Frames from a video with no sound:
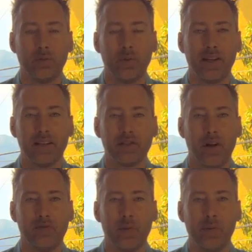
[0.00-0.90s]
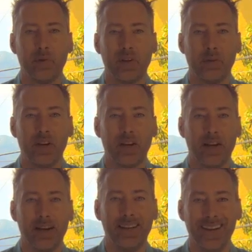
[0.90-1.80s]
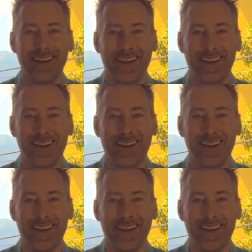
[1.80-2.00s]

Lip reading: it really gets hard for people to communicate.